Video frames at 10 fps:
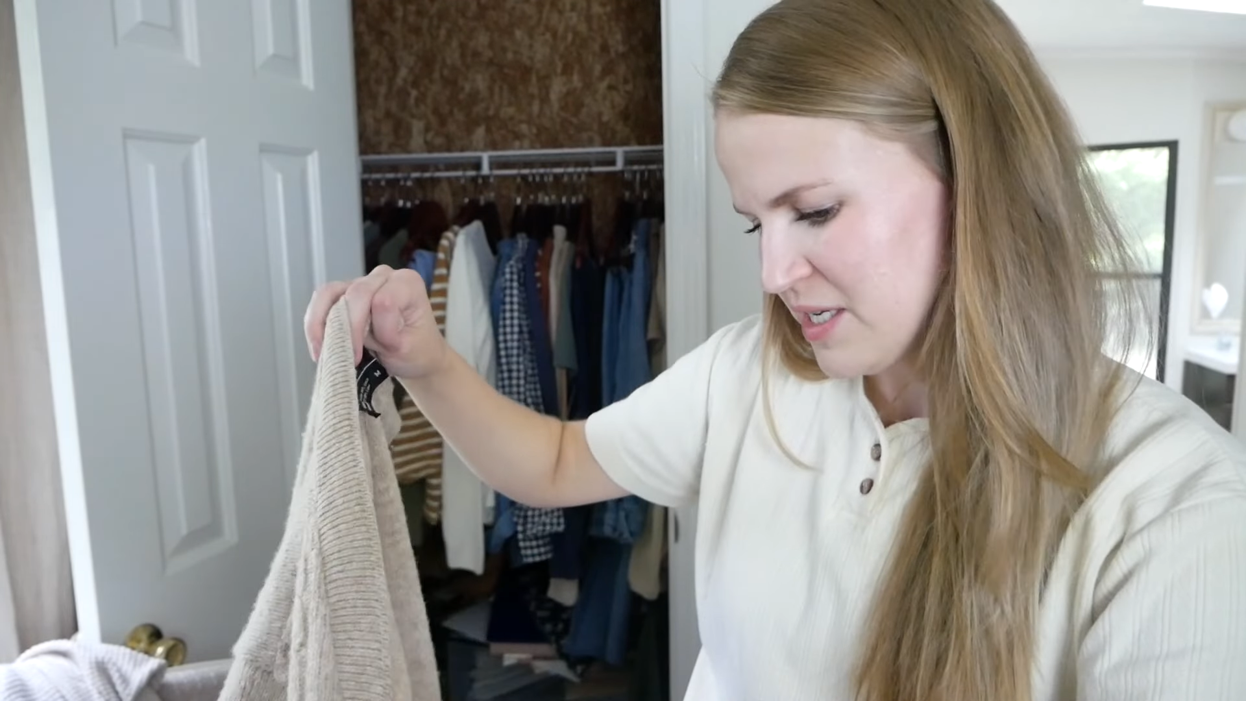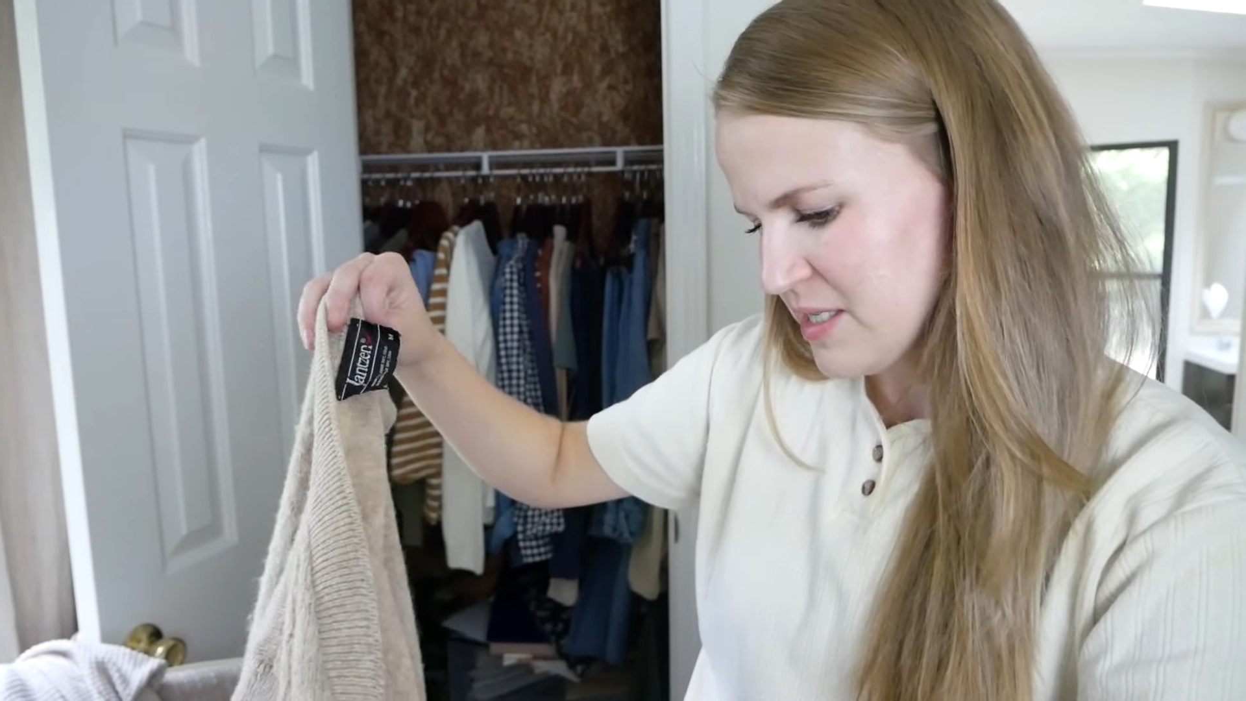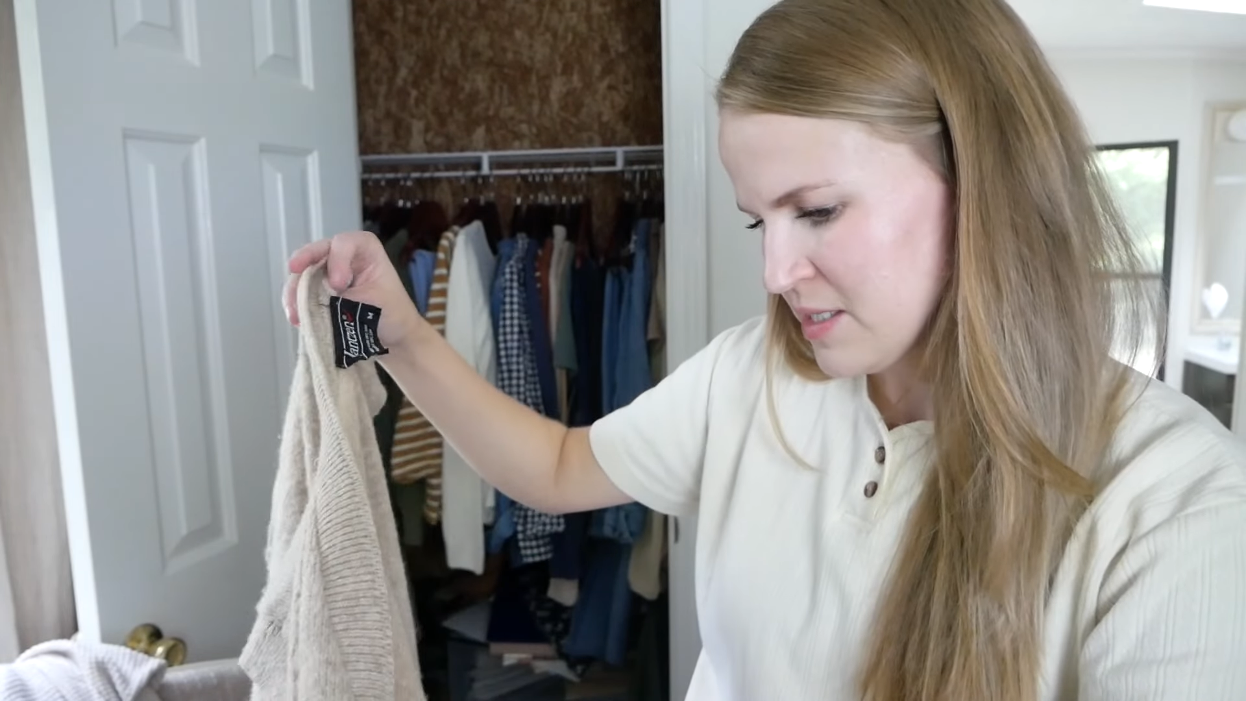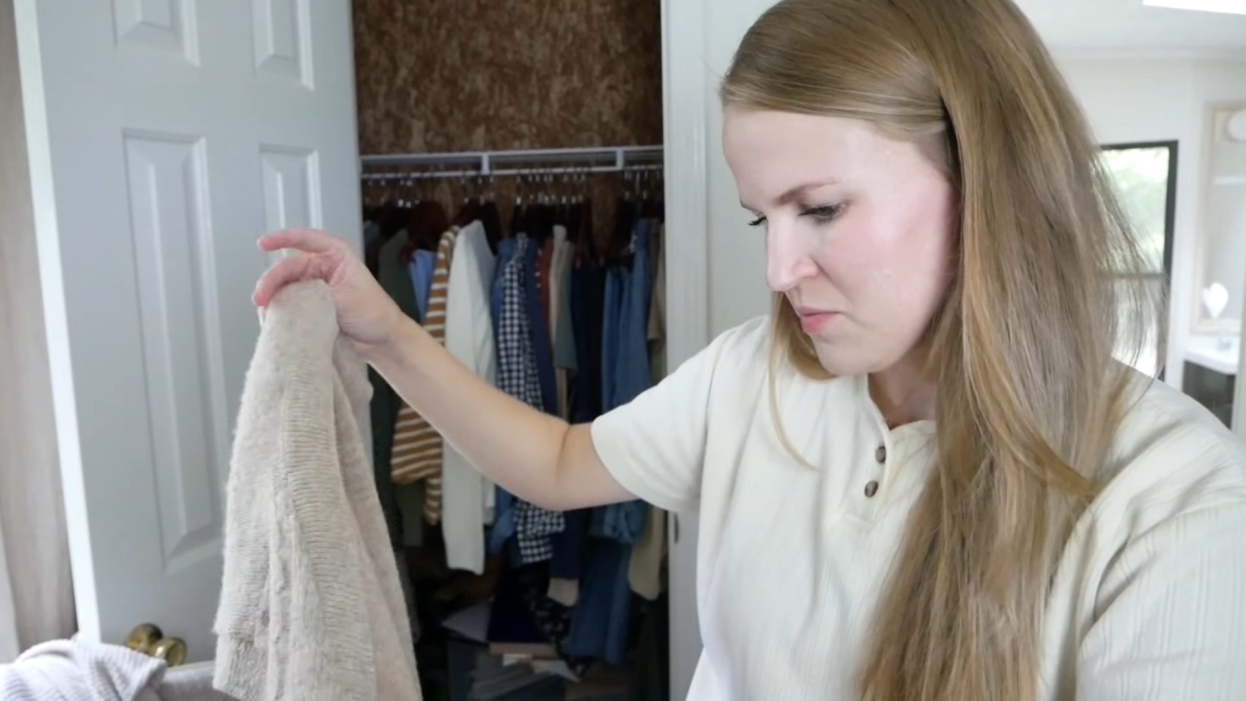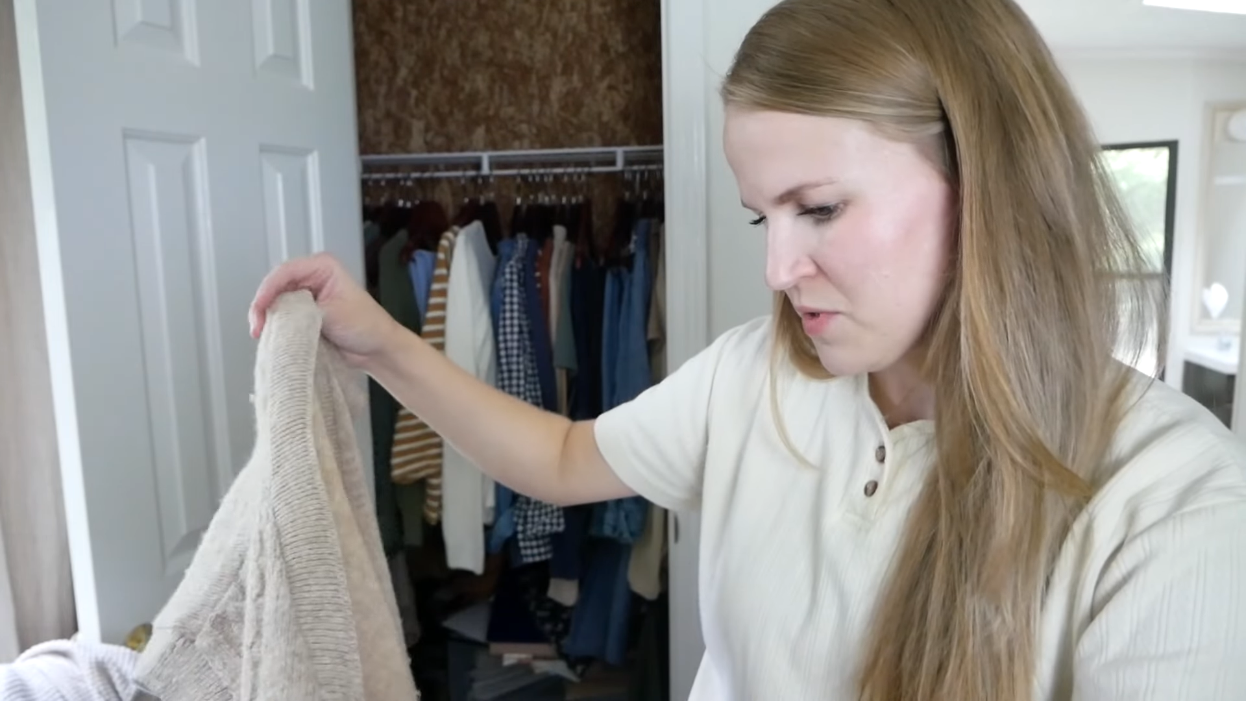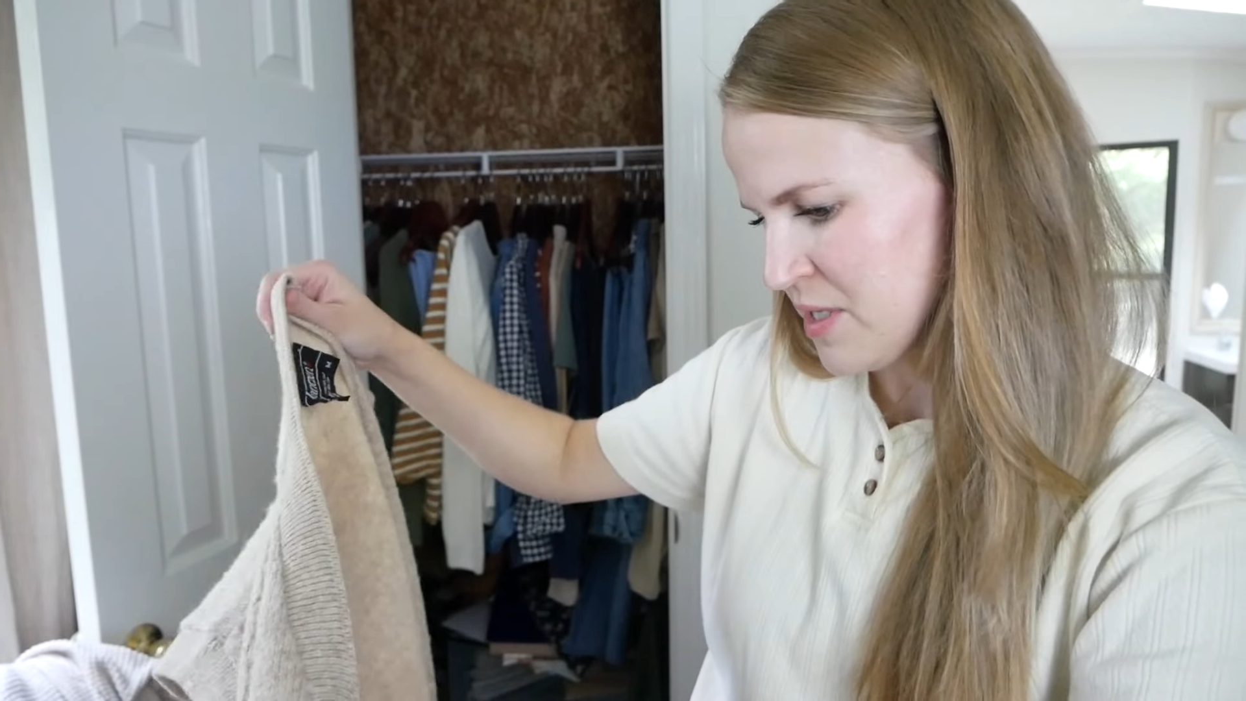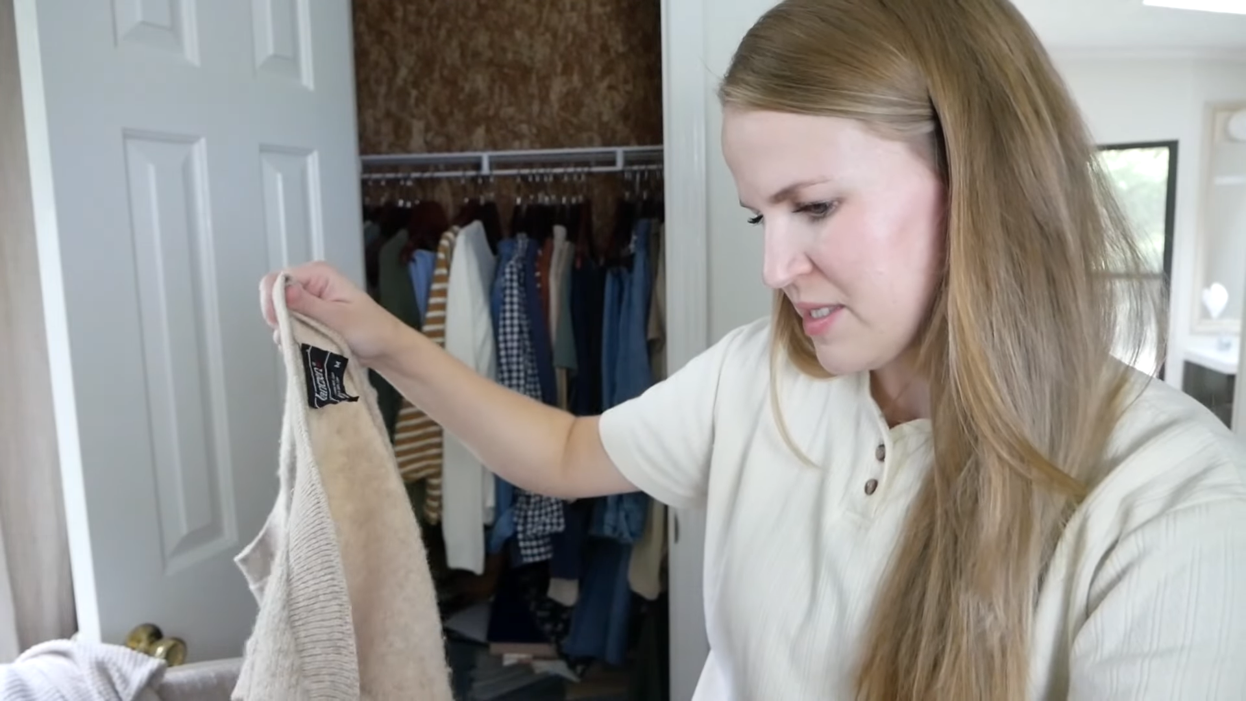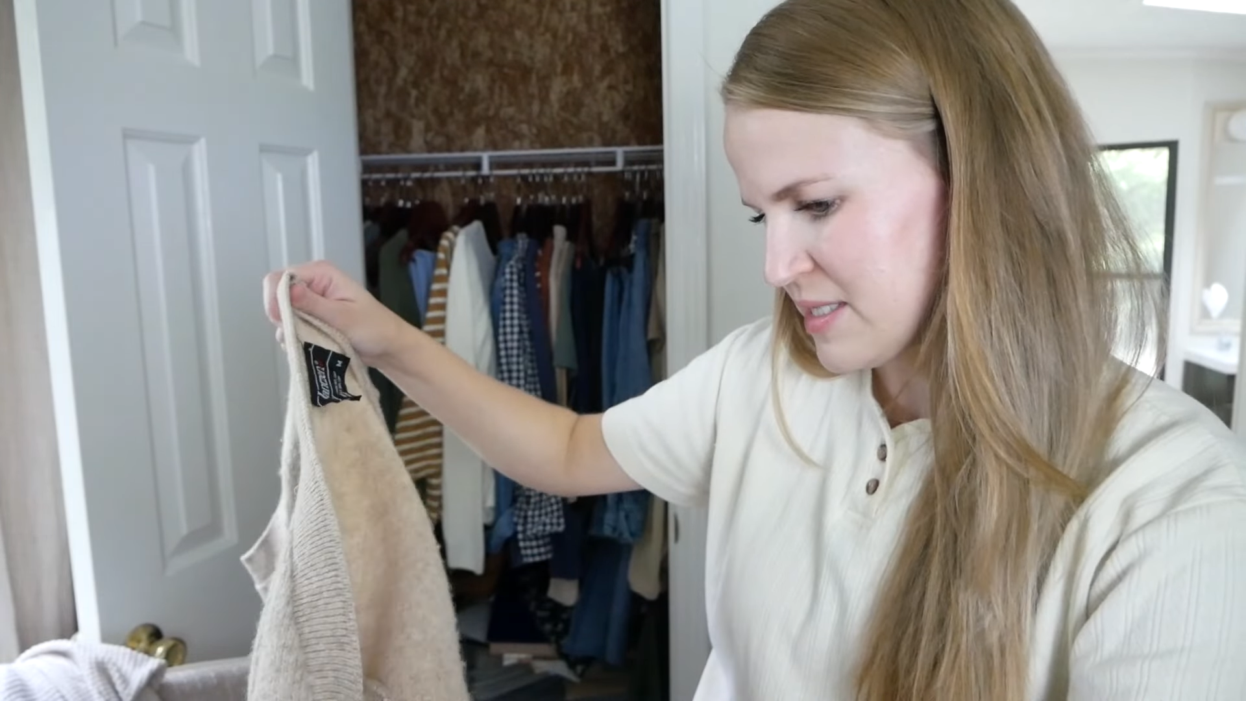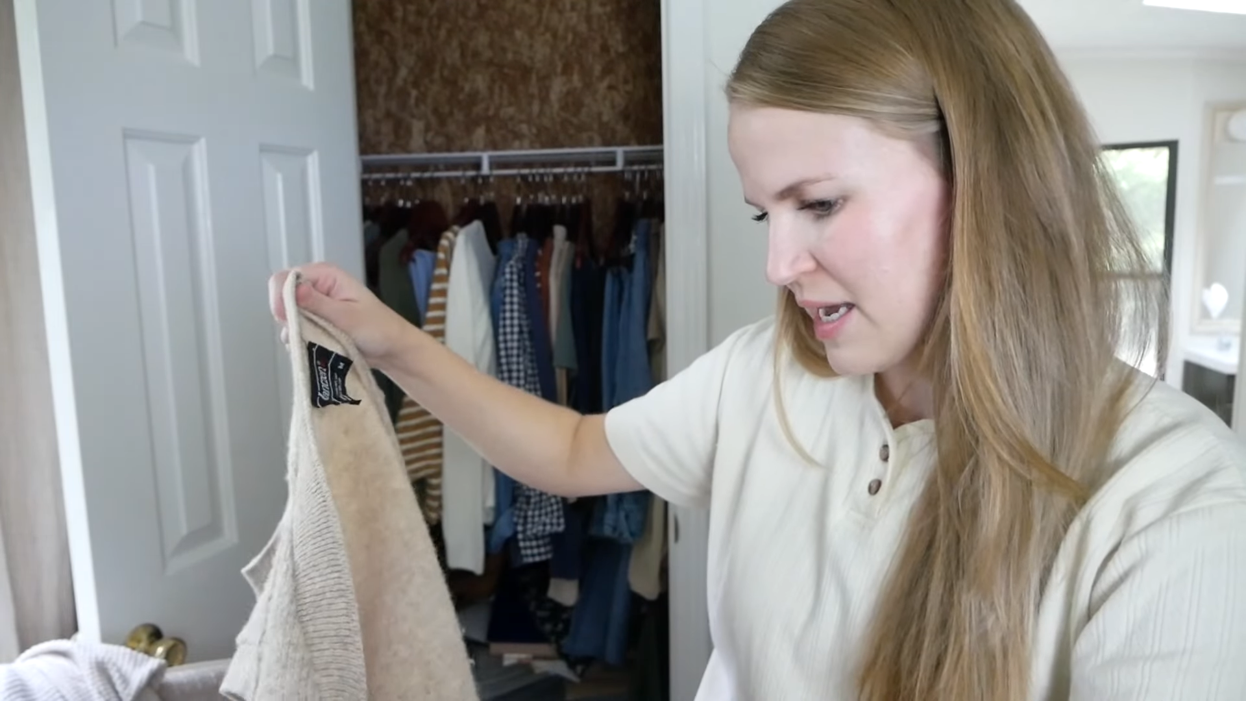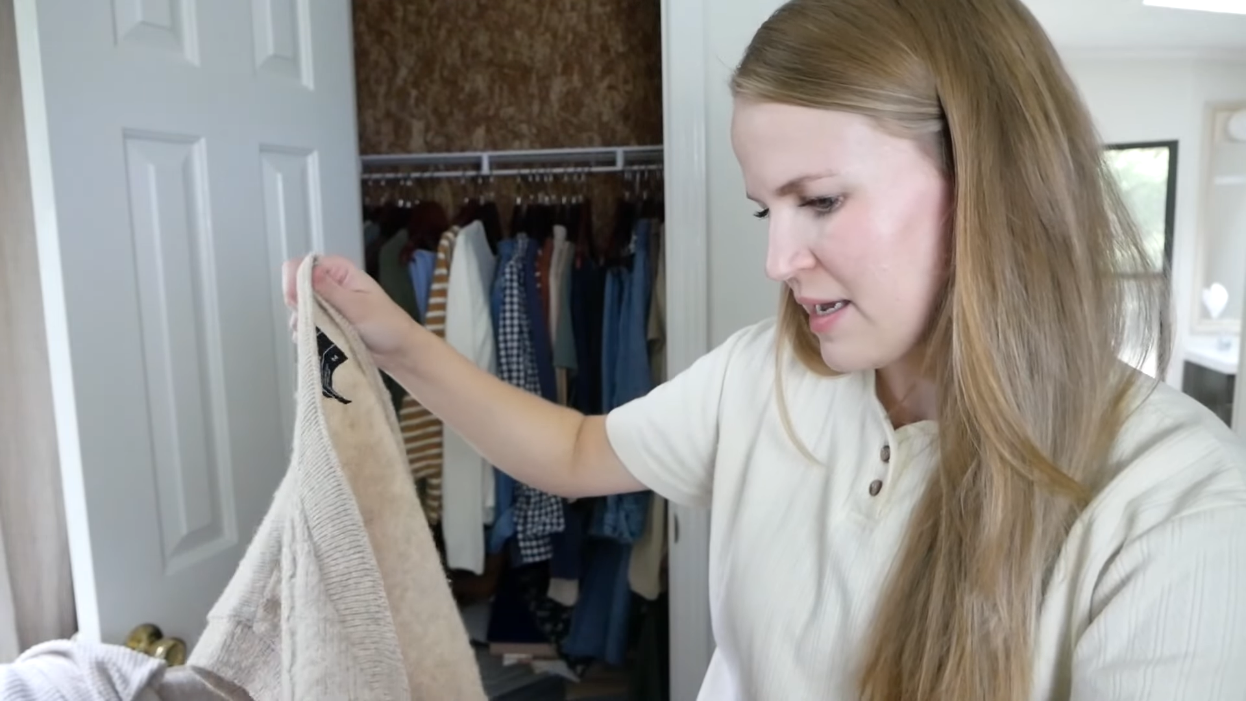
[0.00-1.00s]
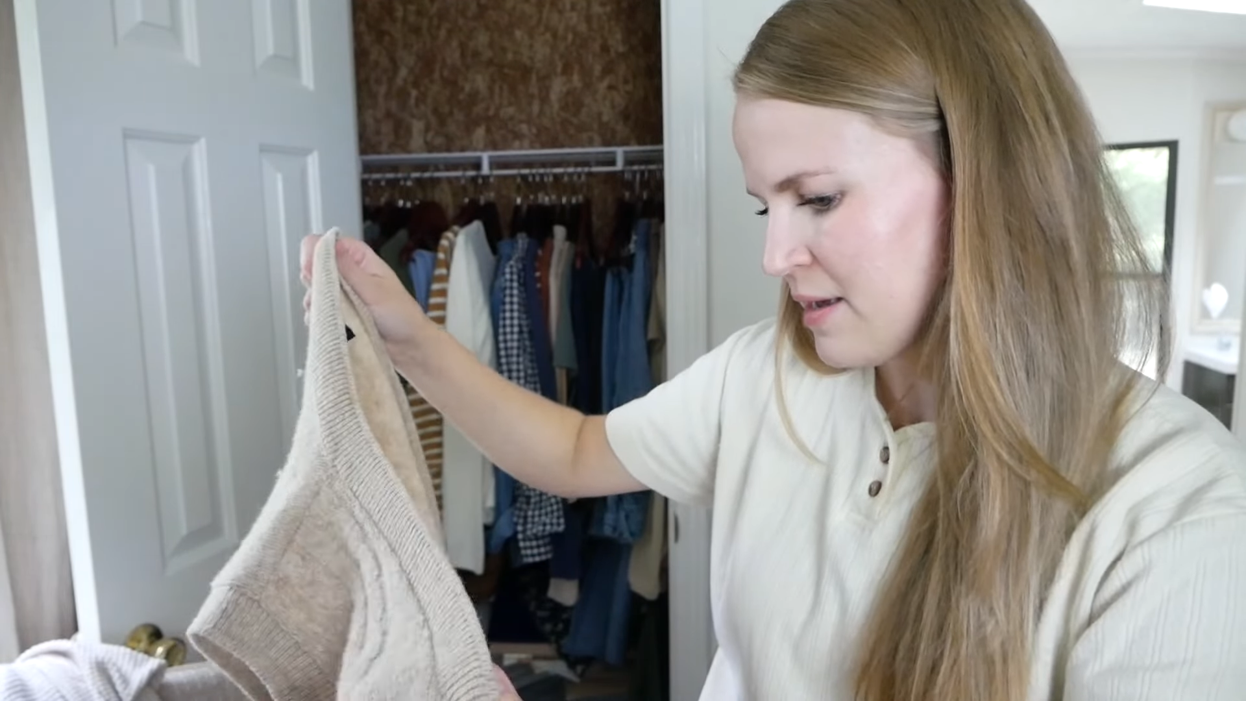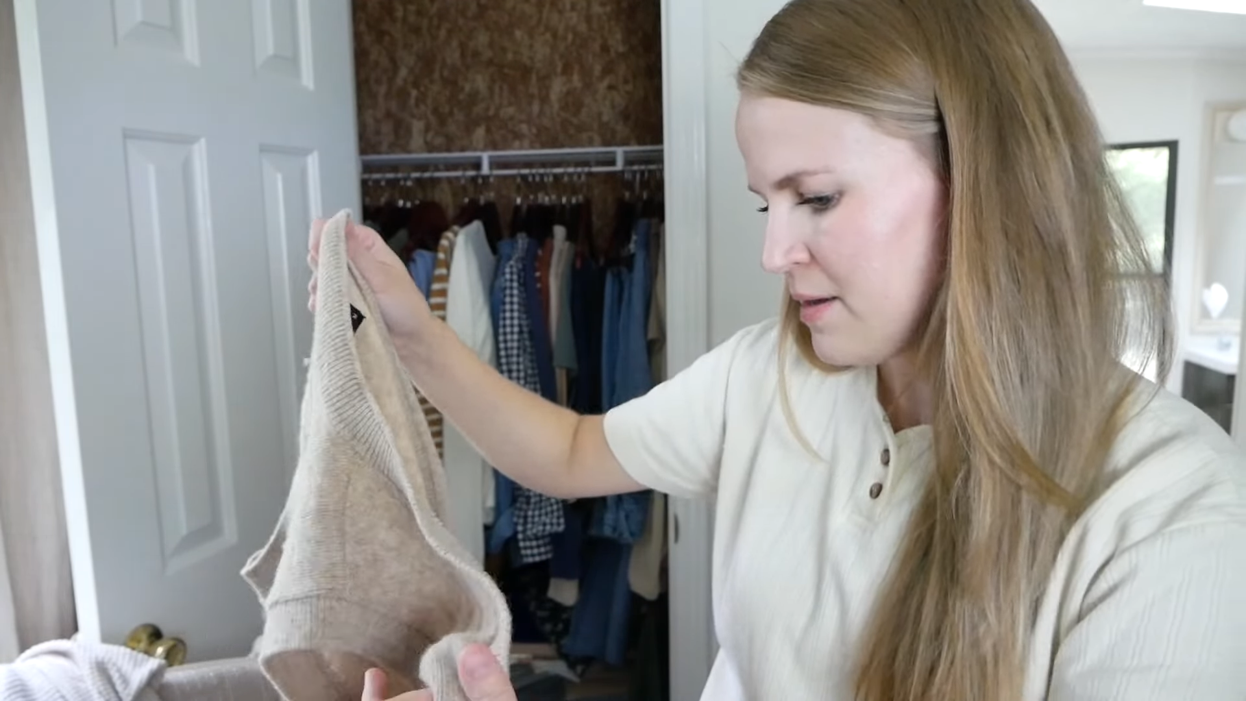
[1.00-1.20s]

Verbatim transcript: It doesn't really say.